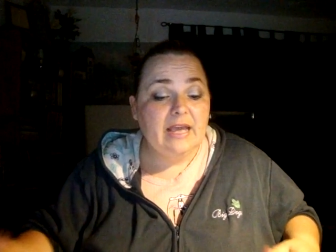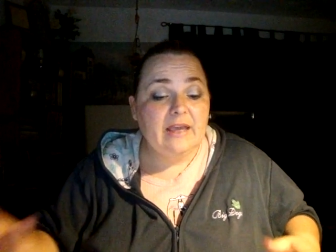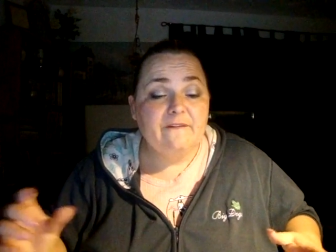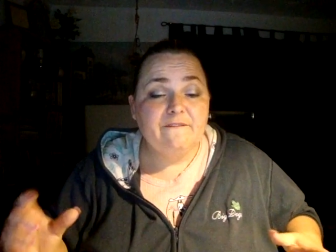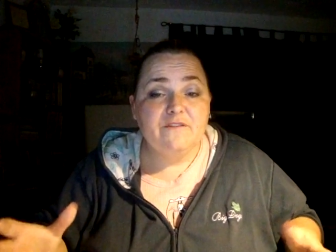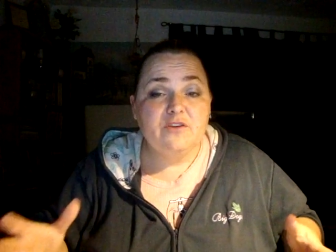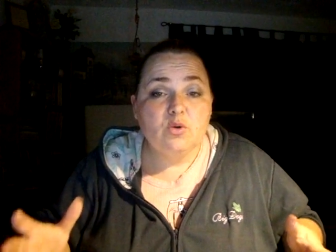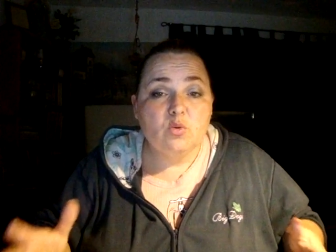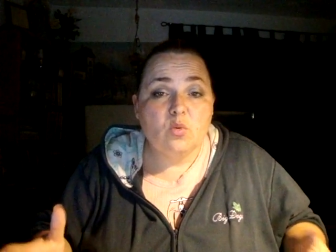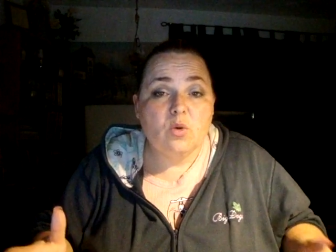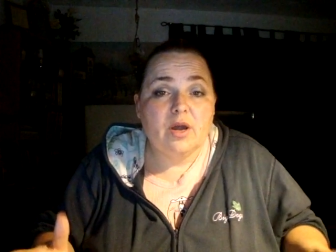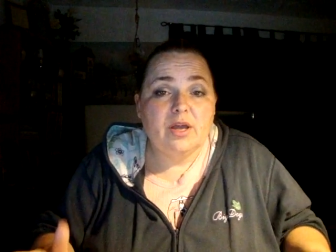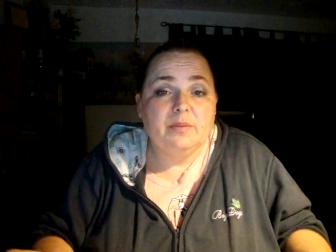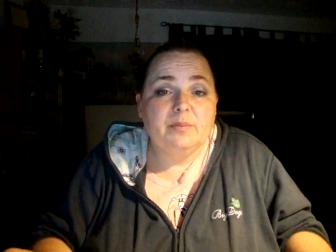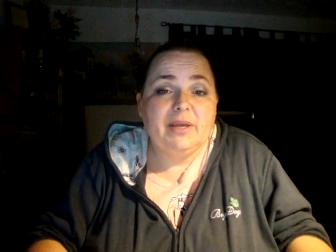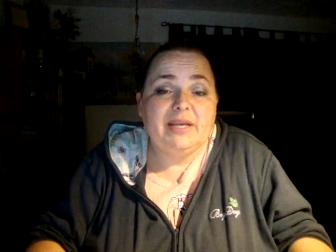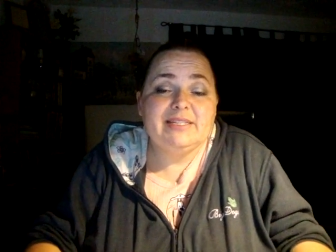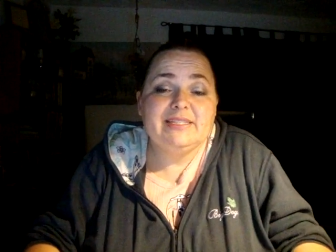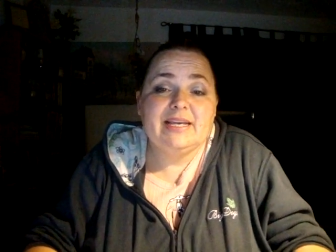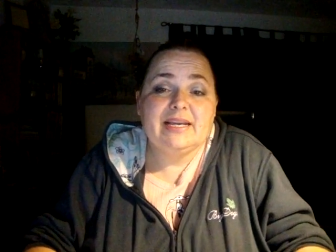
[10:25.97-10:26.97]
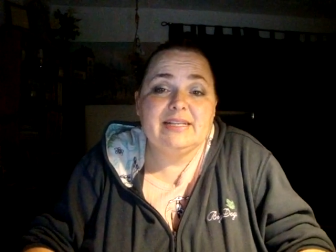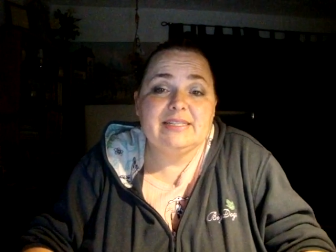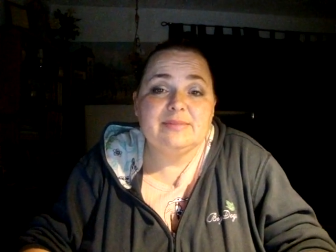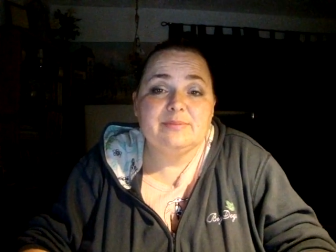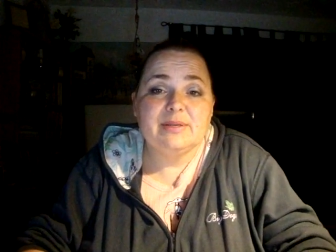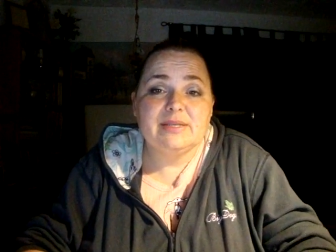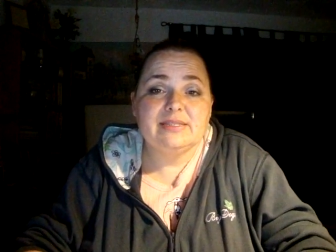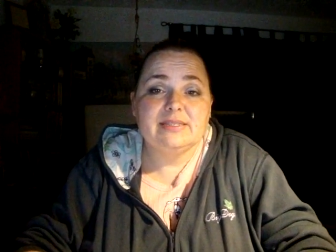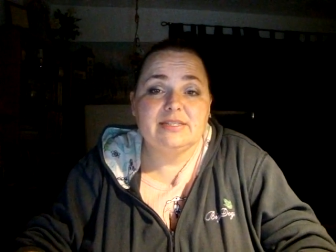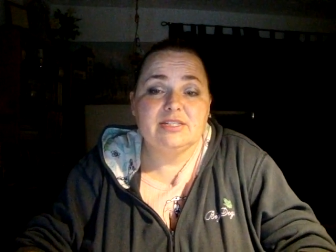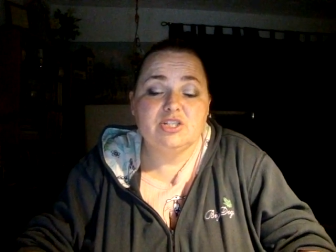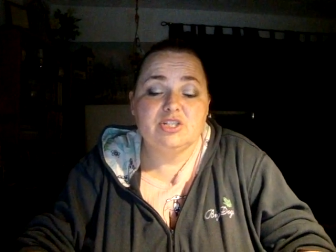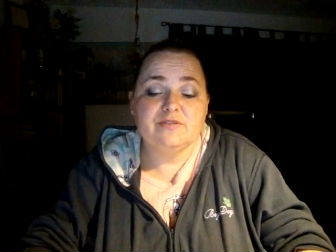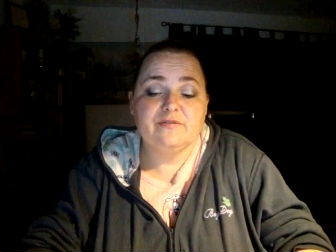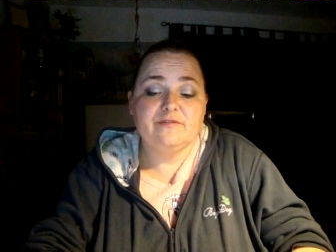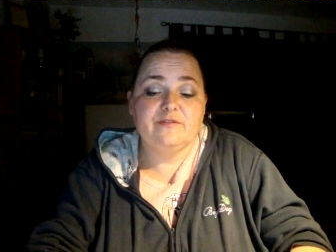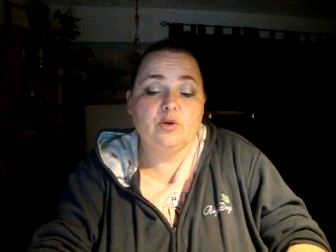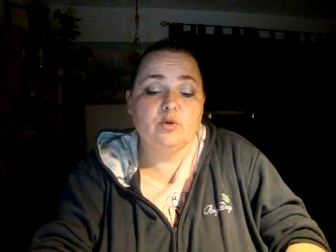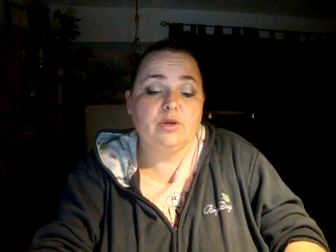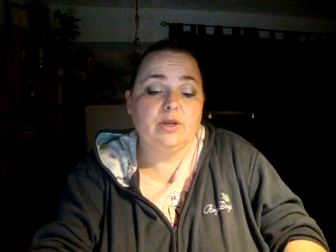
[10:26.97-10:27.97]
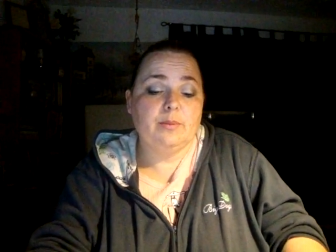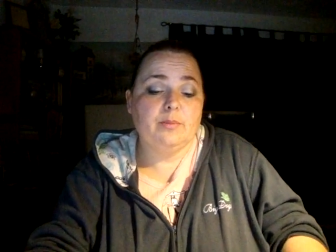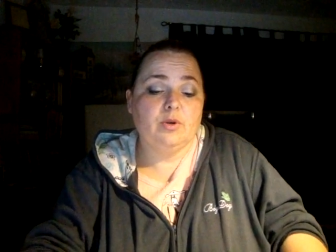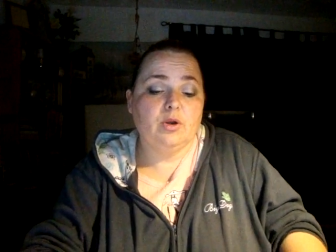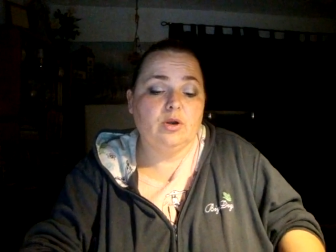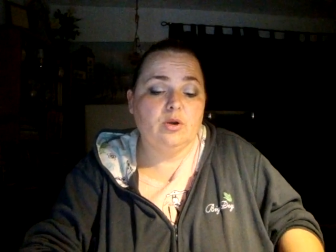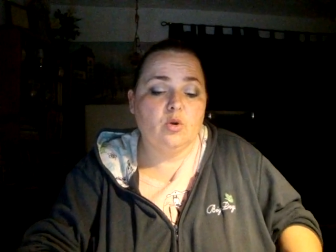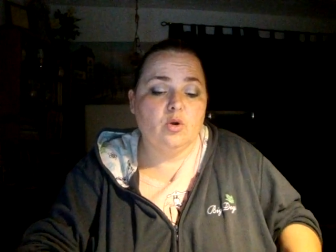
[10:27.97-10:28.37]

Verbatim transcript: If you want my text message phone number